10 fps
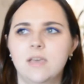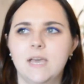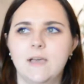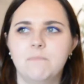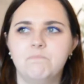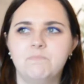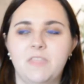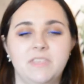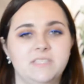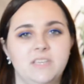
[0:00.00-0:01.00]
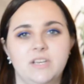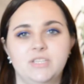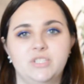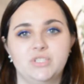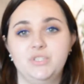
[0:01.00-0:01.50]
um, and this year
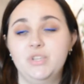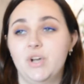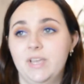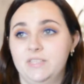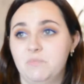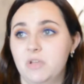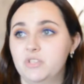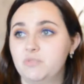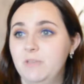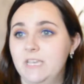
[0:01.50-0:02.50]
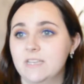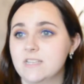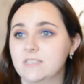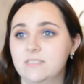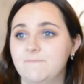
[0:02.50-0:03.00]
it's just not as much
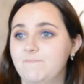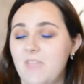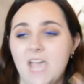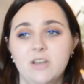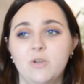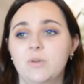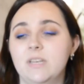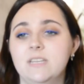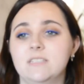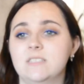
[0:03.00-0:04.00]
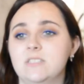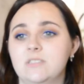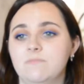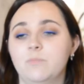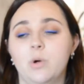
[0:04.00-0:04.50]
because I don't know what it is.
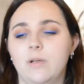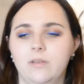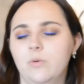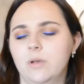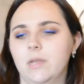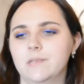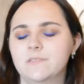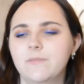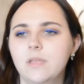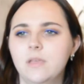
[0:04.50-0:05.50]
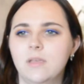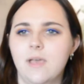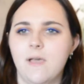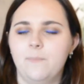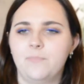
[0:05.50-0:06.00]
It's, well, I know what it is.
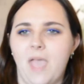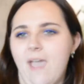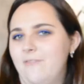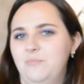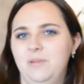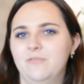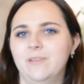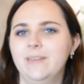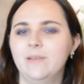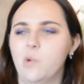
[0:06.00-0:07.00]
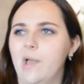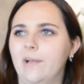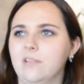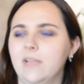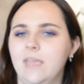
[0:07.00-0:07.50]
Um, I haven't been reading
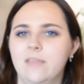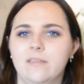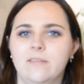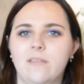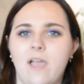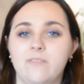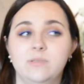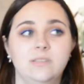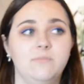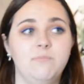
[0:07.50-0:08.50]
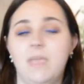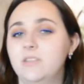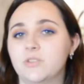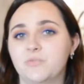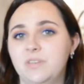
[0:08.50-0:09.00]
well and I've been in a
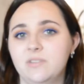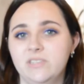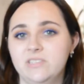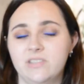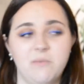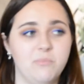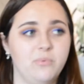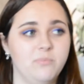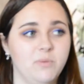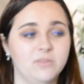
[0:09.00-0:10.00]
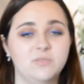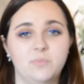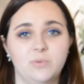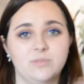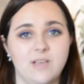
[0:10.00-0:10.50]
major reading slump
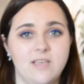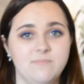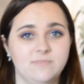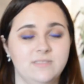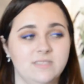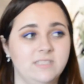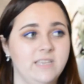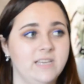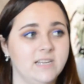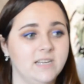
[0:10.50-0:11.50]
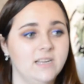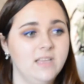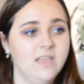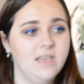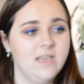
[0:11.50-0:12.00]
multiple times this year
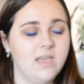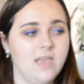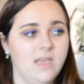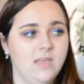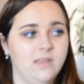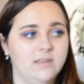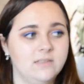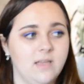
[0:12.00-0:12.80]
and